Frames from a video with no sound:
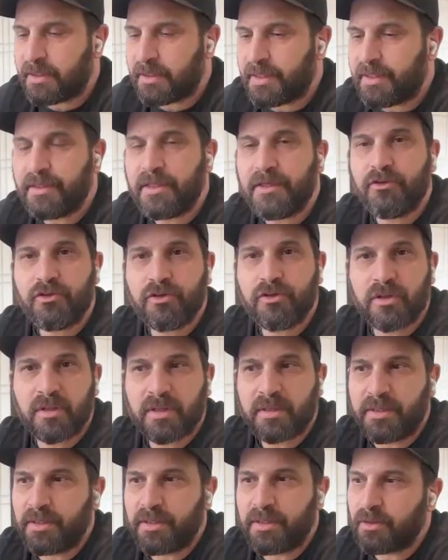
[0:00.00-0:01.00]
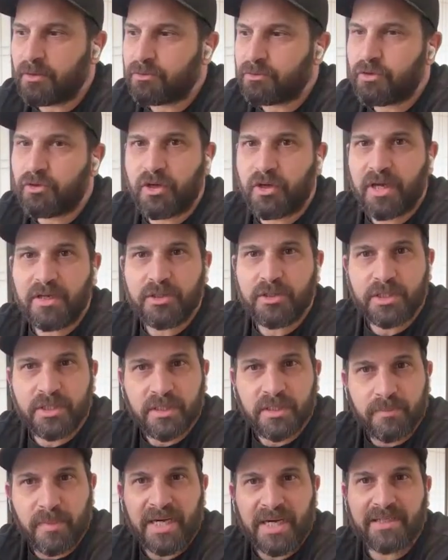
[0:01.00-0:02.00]
initial, change in
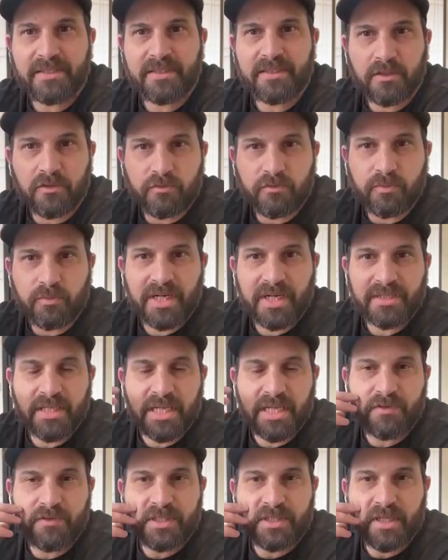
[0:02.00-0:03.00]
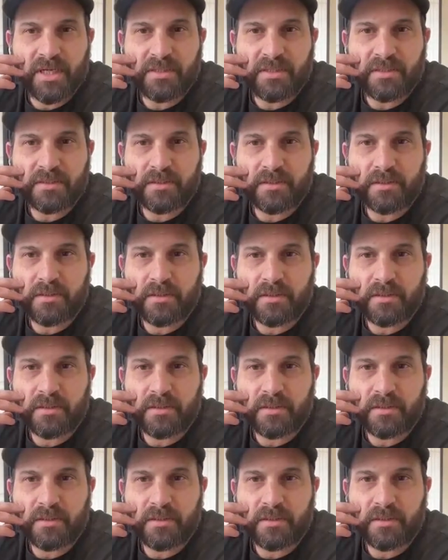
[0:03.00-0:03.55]
the mindset of brands and advertisers.